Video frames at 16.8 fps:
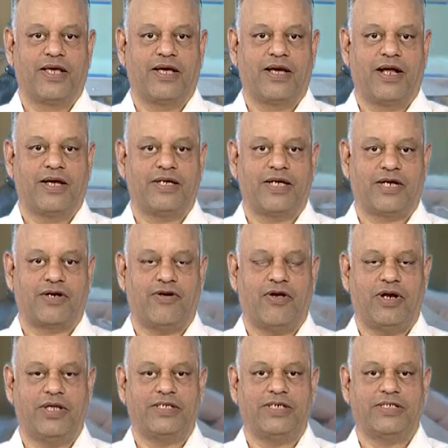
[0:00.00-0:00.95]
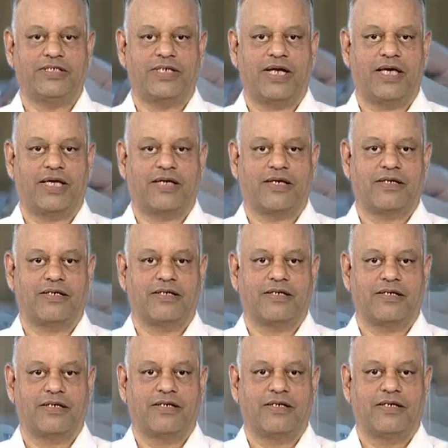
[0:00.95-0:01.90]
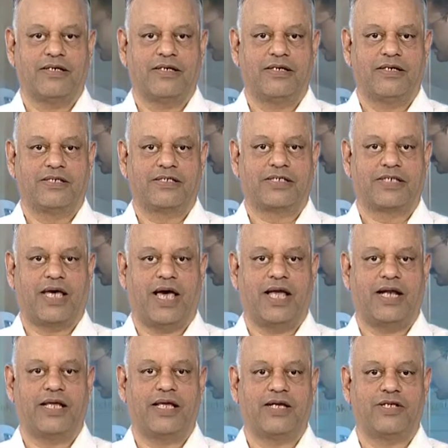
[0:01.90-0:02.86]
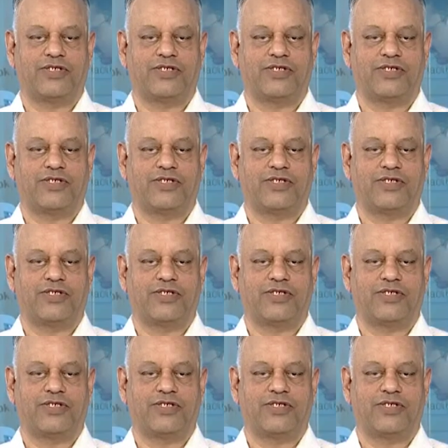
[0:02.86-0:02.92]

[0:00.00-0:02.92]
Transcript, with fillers: And technologies like scanning